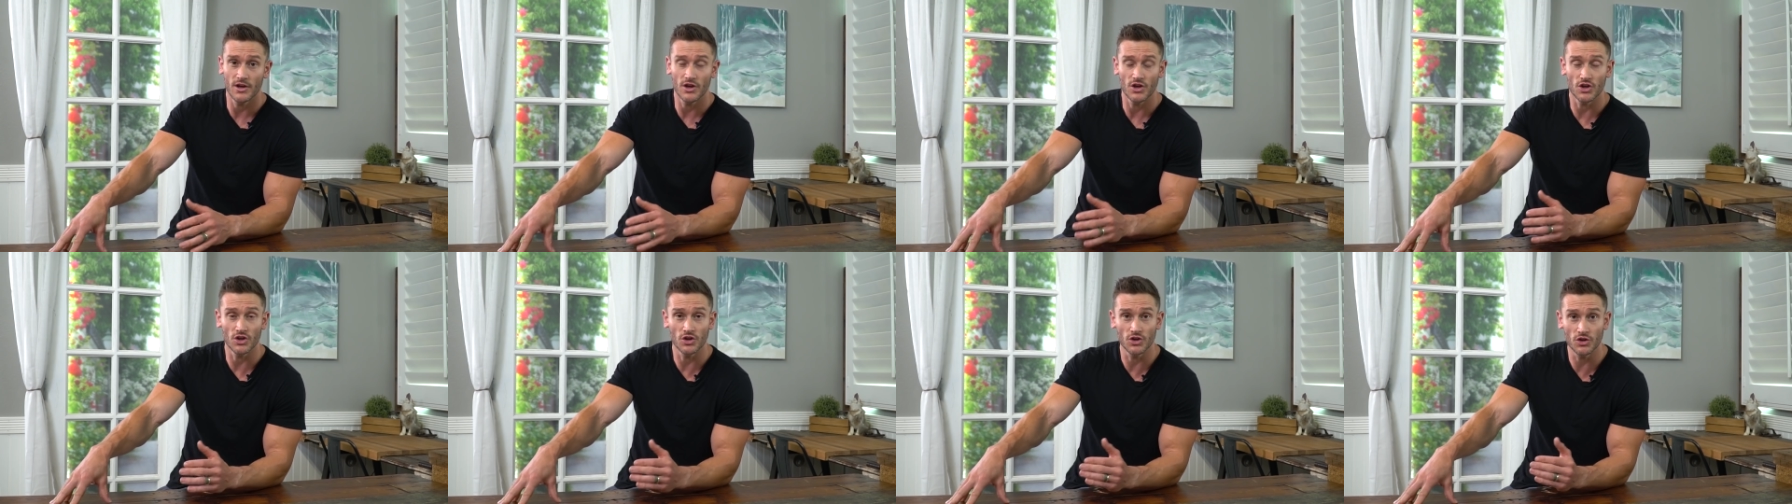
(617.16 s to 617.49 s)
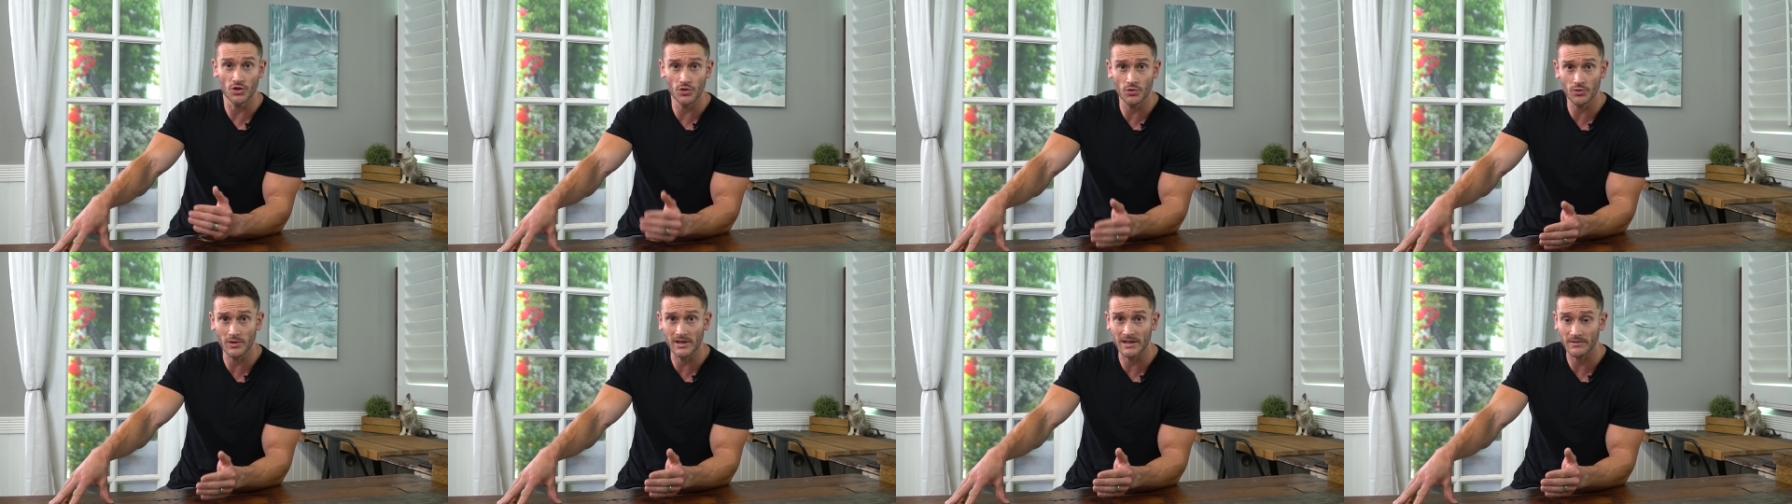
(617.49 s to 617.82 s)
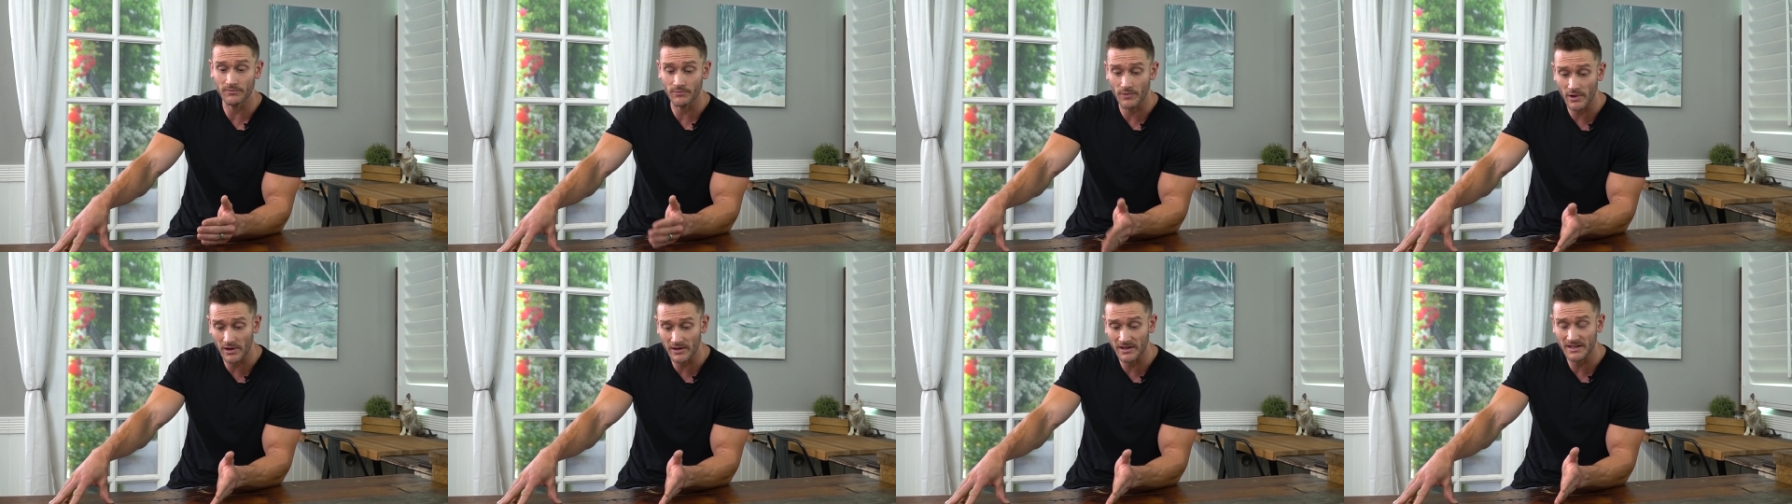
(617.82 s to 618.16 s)
you
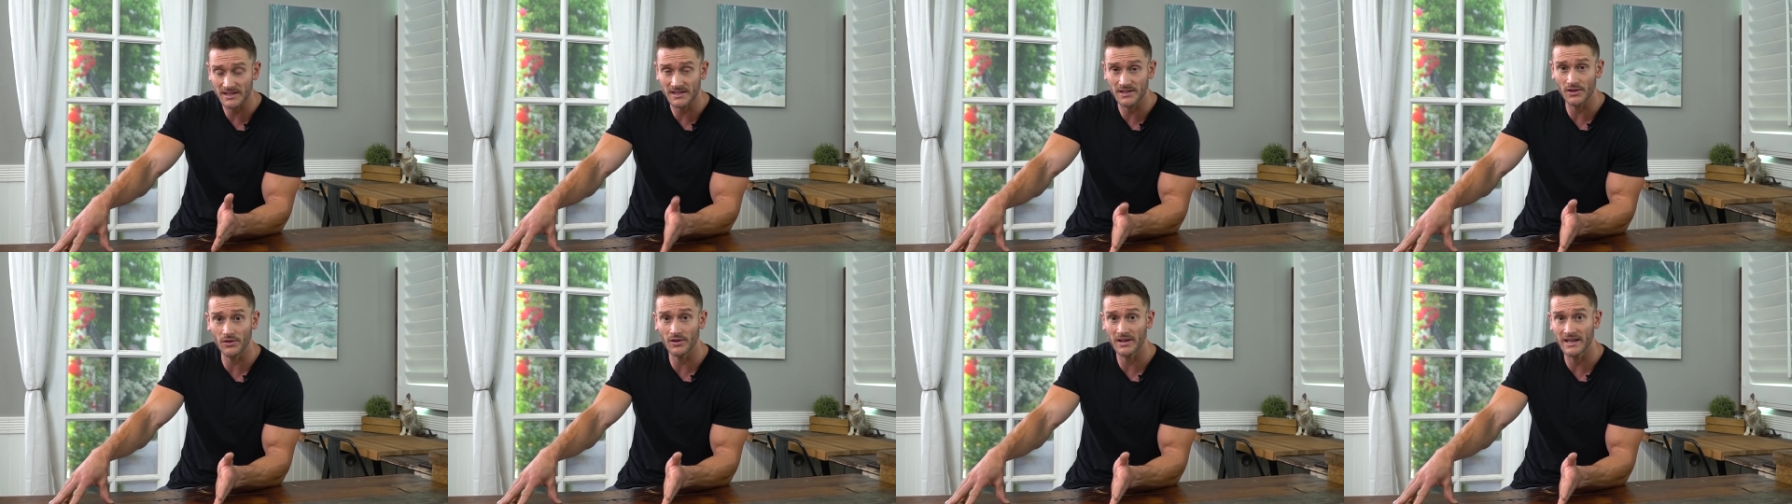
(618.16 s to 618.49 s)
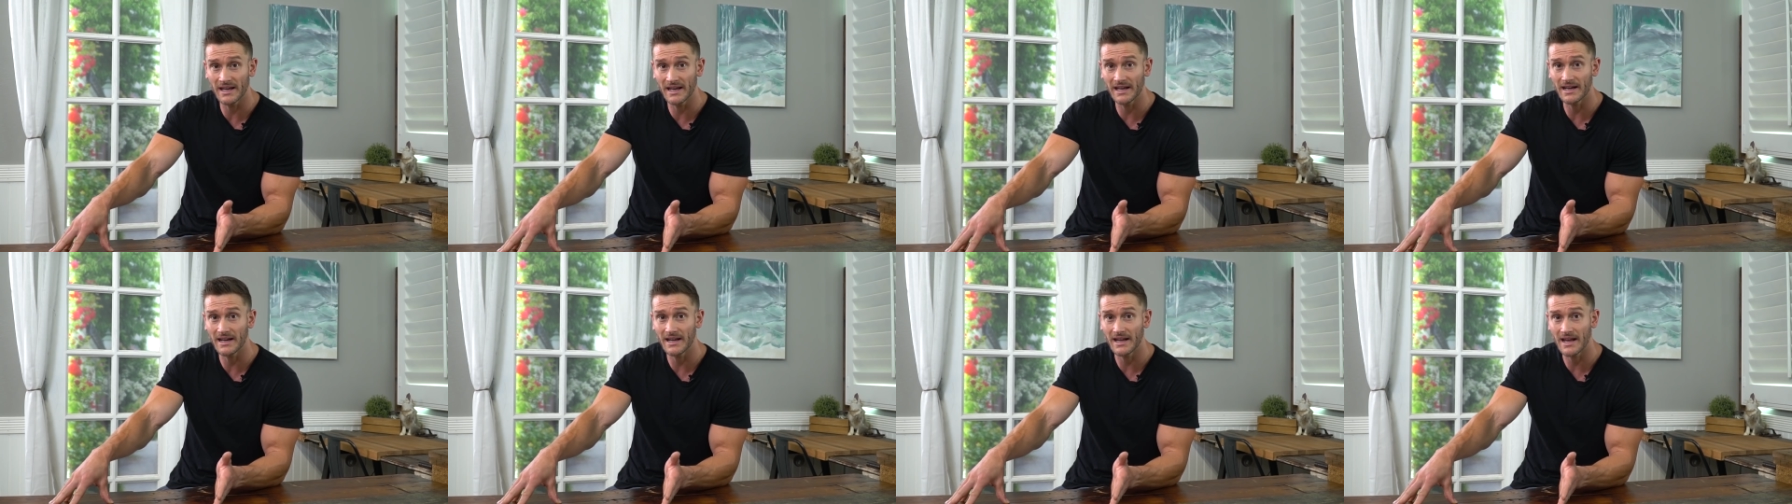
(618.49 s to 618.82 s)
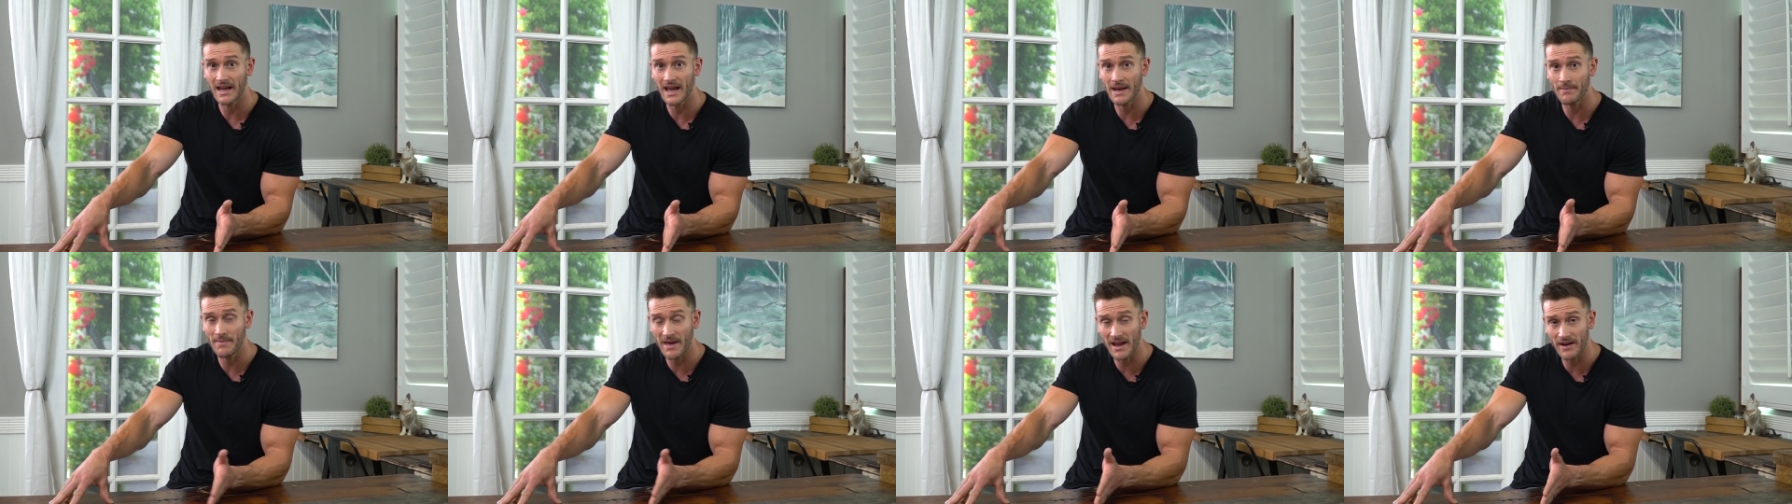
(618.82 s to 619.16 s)
can really still get
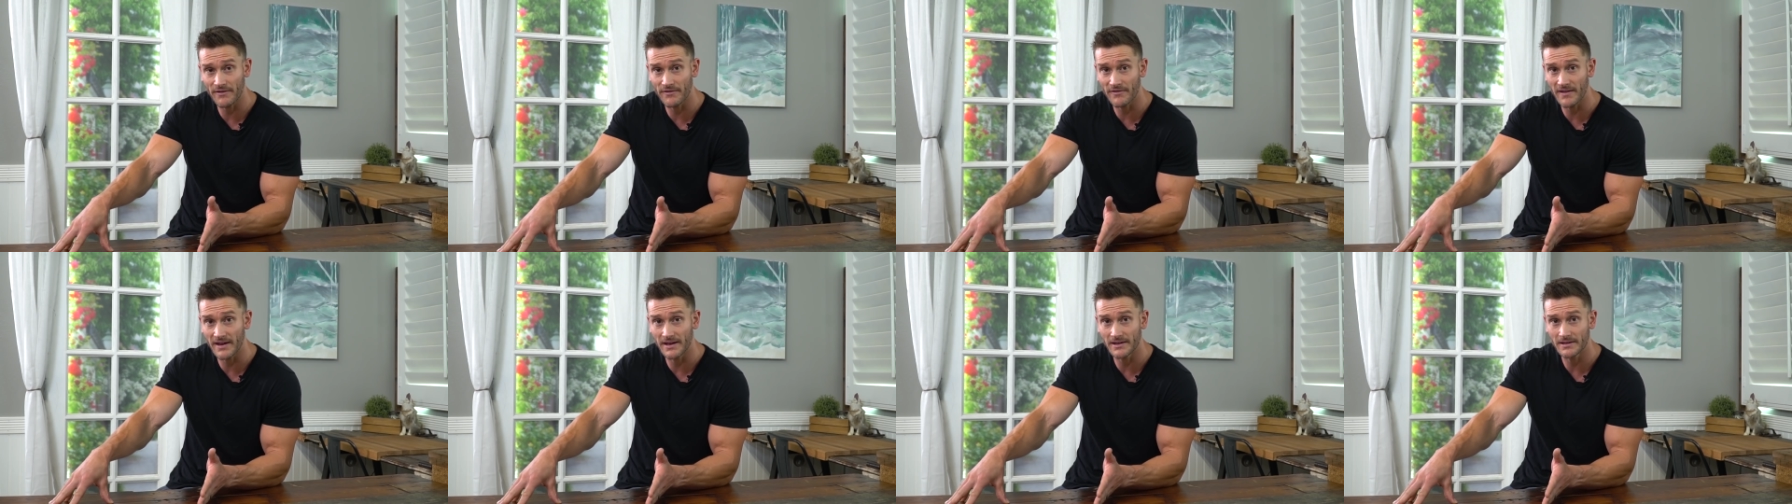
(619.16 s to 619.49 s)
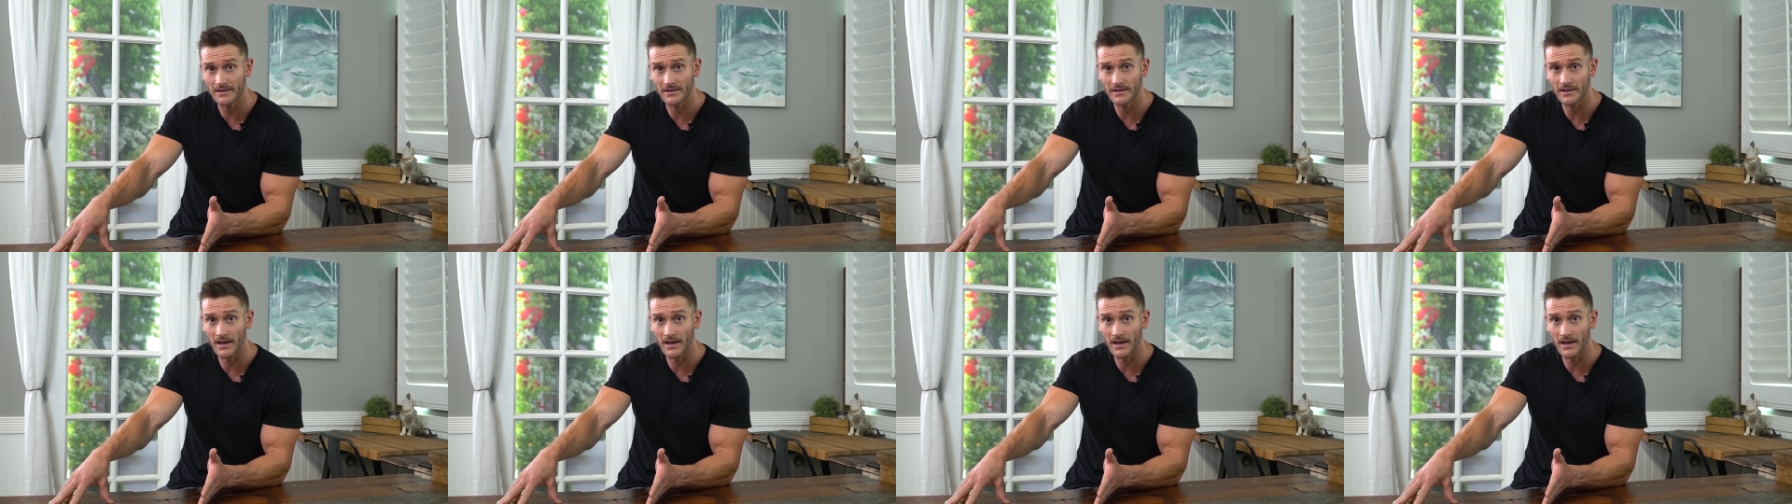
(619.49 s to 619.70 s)
a benefit,